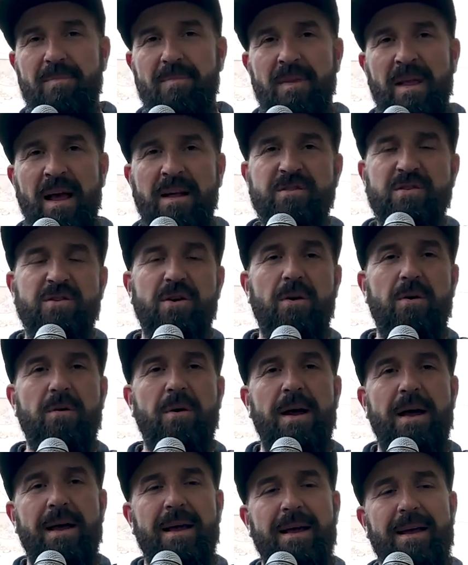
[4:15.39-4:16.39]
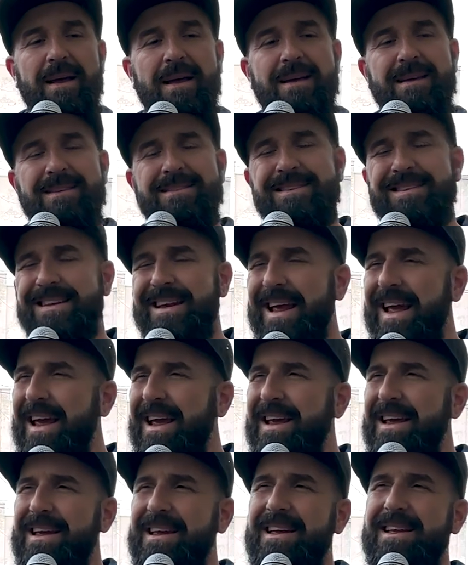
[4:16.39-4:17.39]
And so
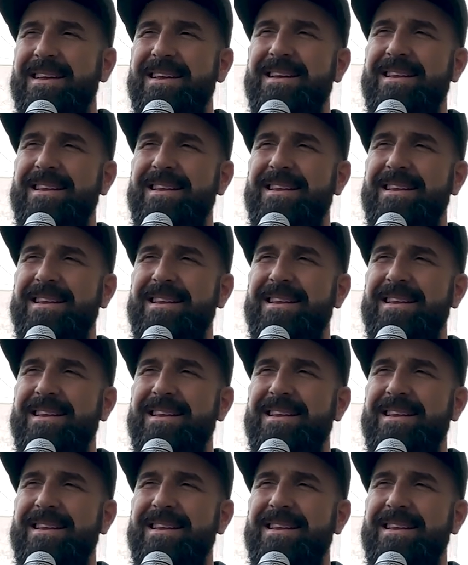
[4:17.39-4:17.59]
today,